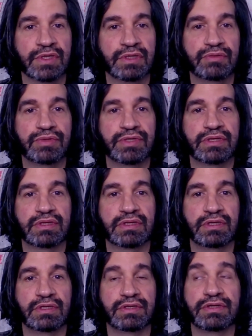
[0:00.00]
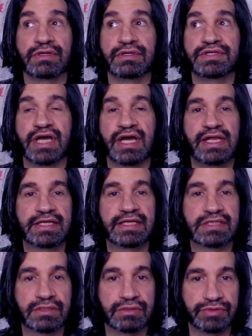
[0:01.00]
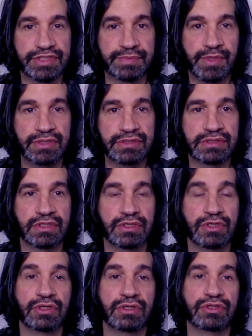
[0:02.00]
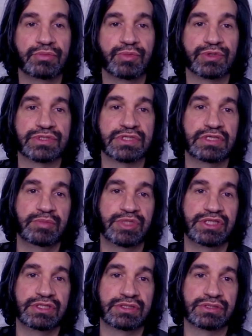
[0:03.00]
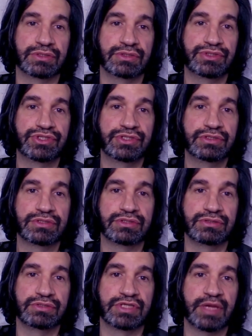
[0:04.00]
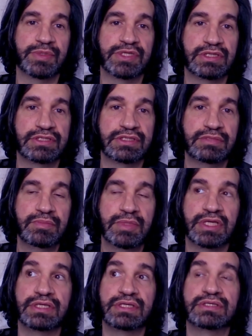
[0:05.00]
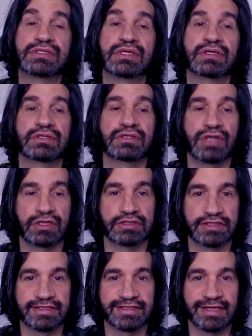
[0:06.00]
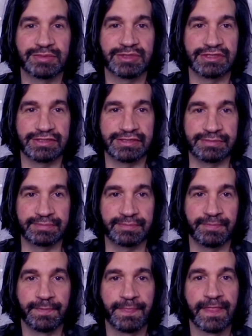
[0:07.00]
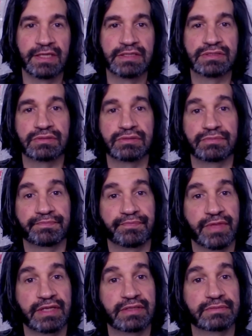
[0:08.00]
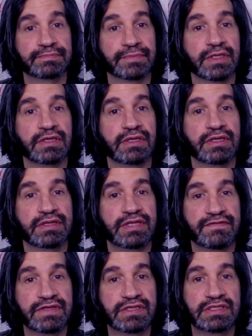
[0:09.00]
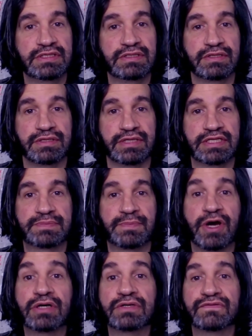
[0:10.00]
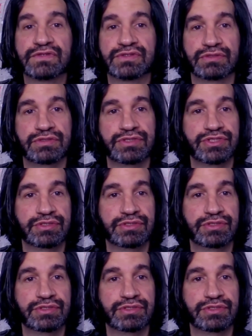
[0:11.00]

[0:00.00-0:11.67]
With the dialectical response, your most immediate solution to capitalism is not capitalism. So then definitely the next part of the solution